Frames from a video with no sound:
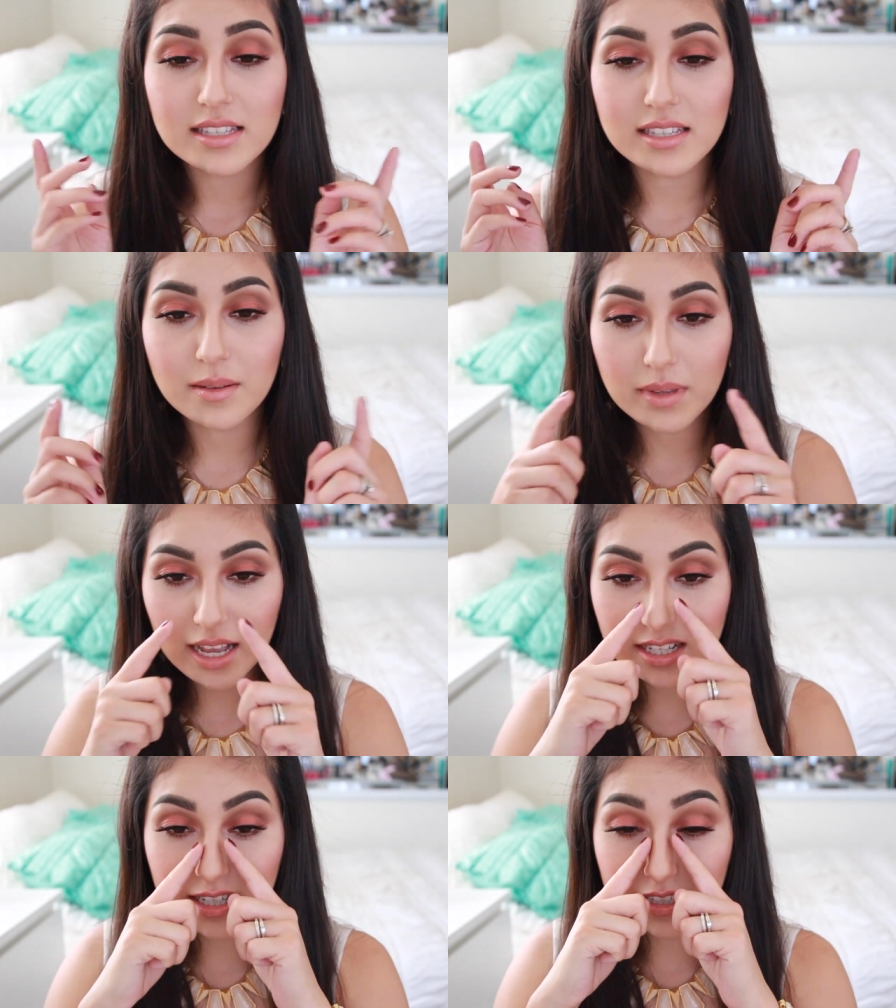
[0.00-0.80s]
some
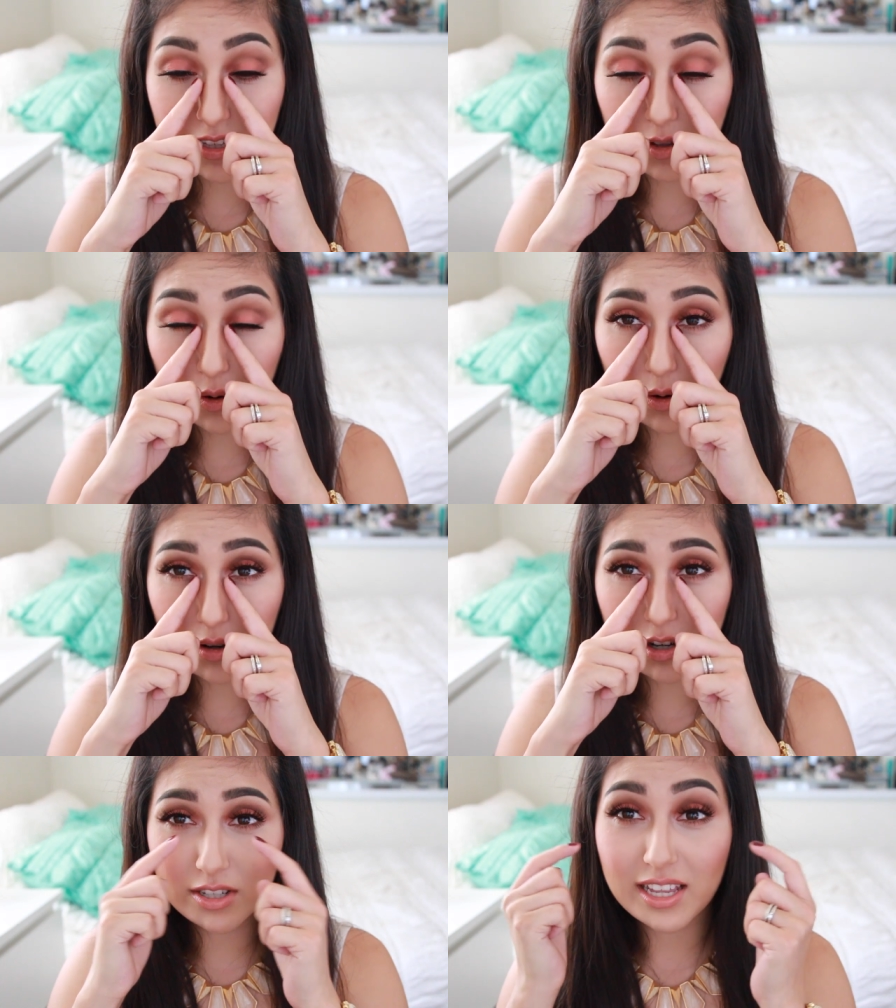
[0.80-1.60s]
lashes in the
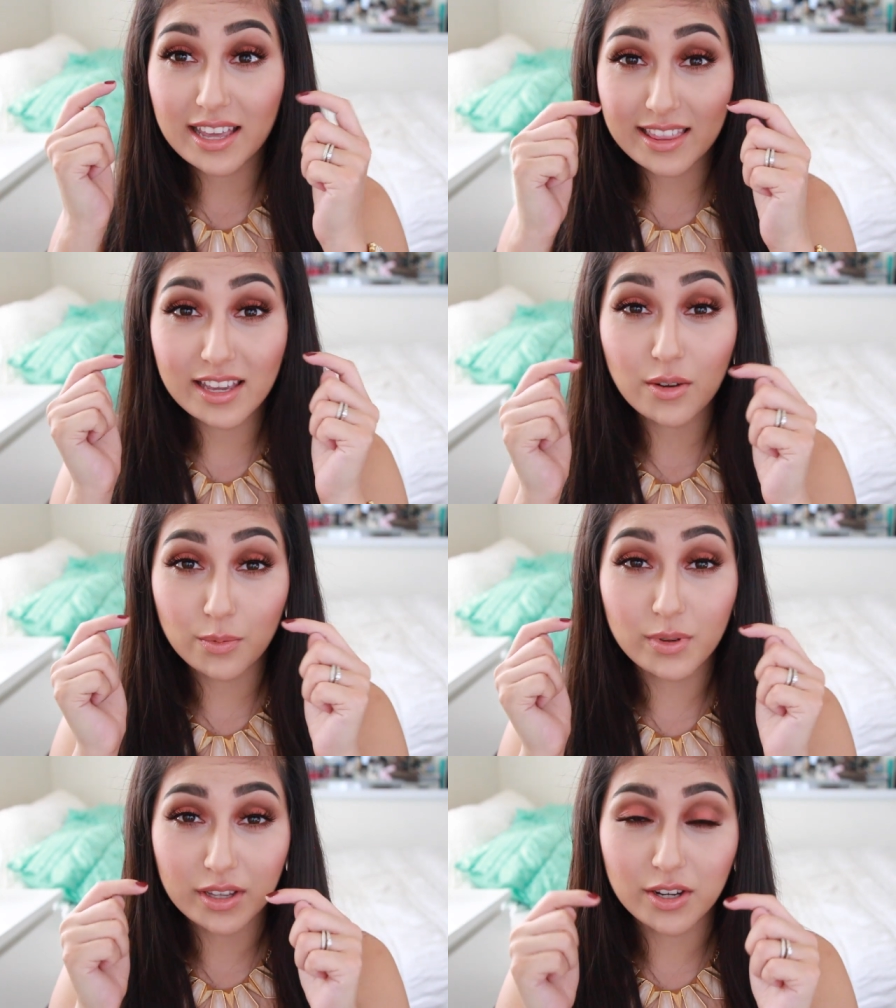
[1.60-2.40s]
corners, they
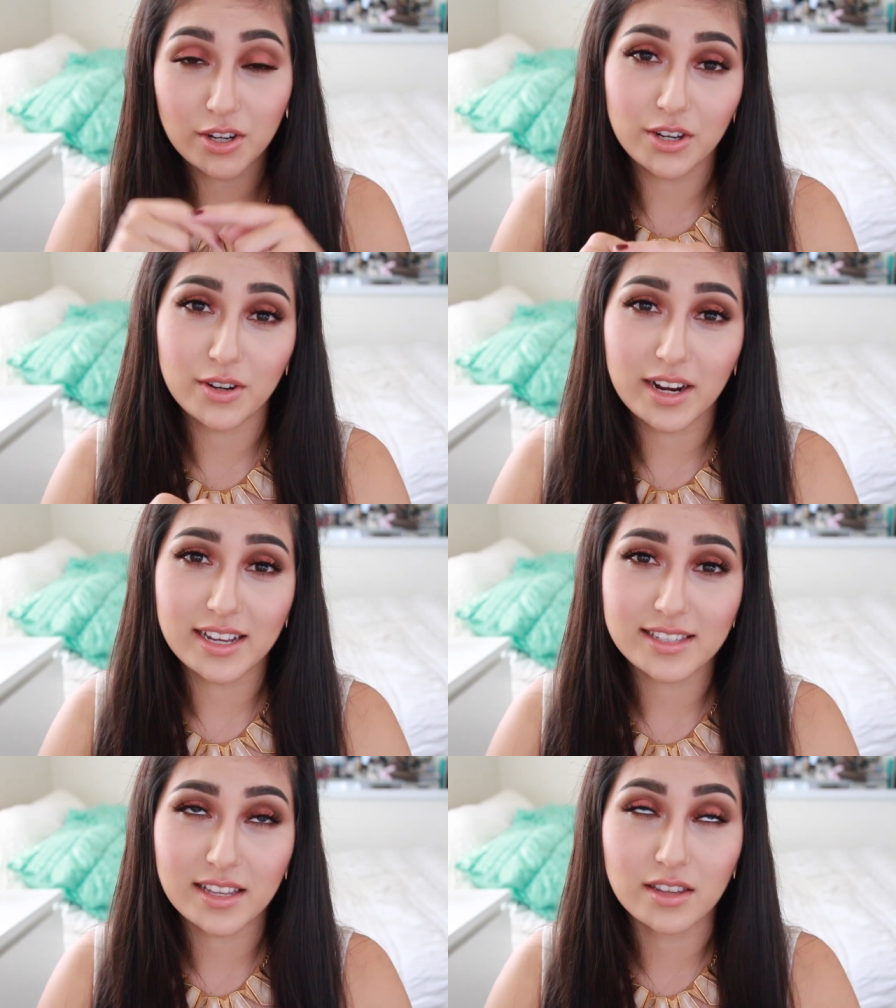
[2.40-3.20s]
could really hurt your
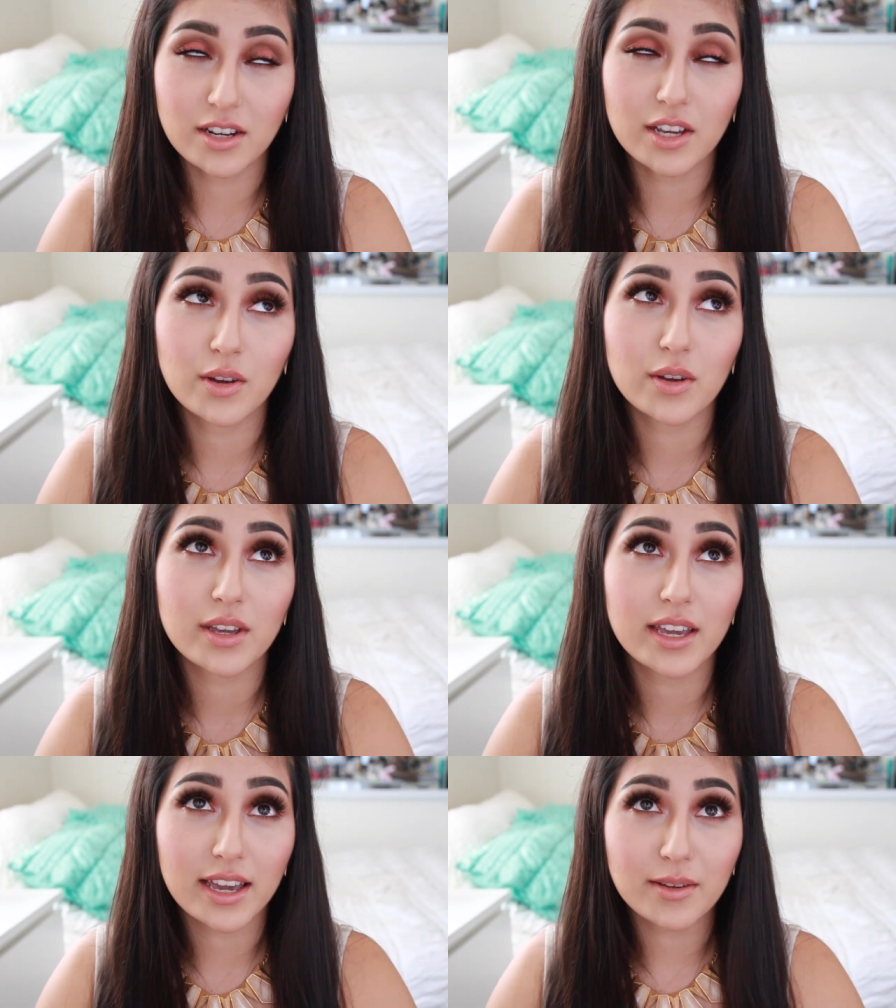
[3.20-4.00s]
eyes, and they
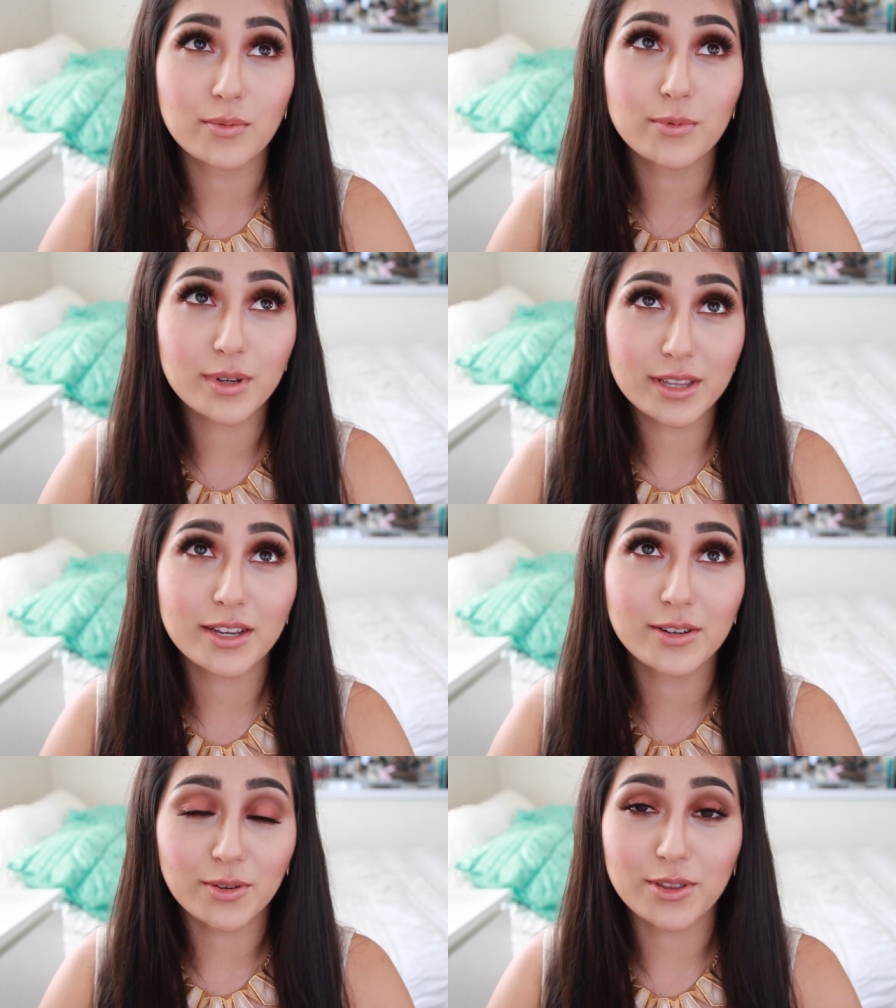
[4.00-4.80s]
could get really
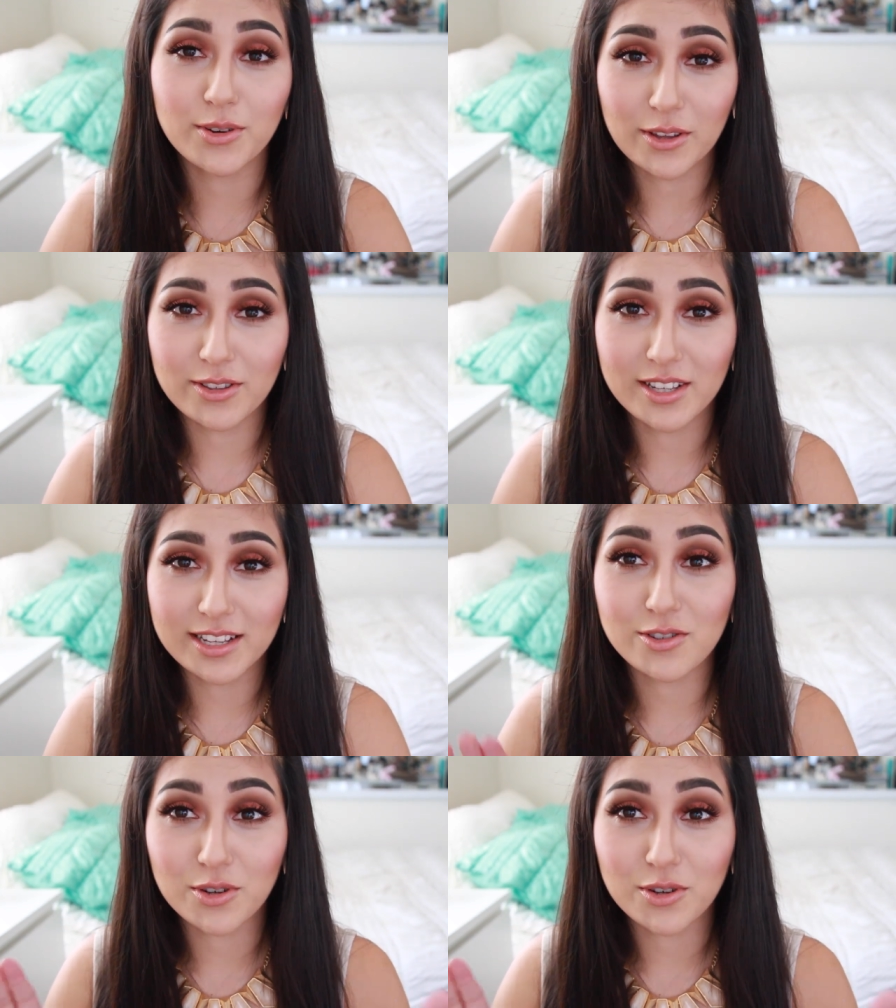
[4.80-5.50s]
annoying throughout the day.